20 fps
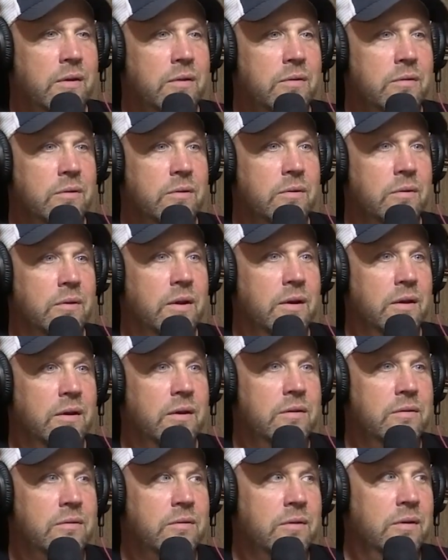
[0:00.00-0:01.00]
So that
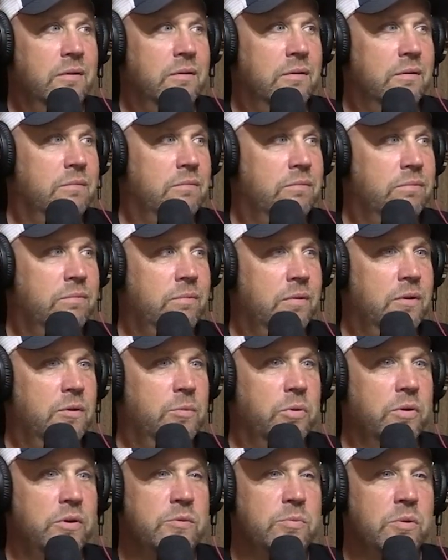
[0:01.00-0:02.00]
it's
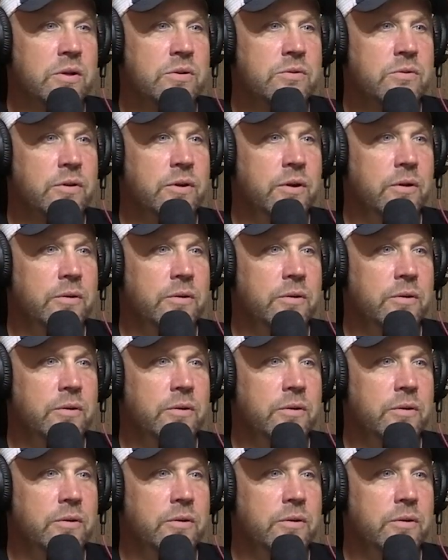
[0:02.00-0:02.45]
pretty special here.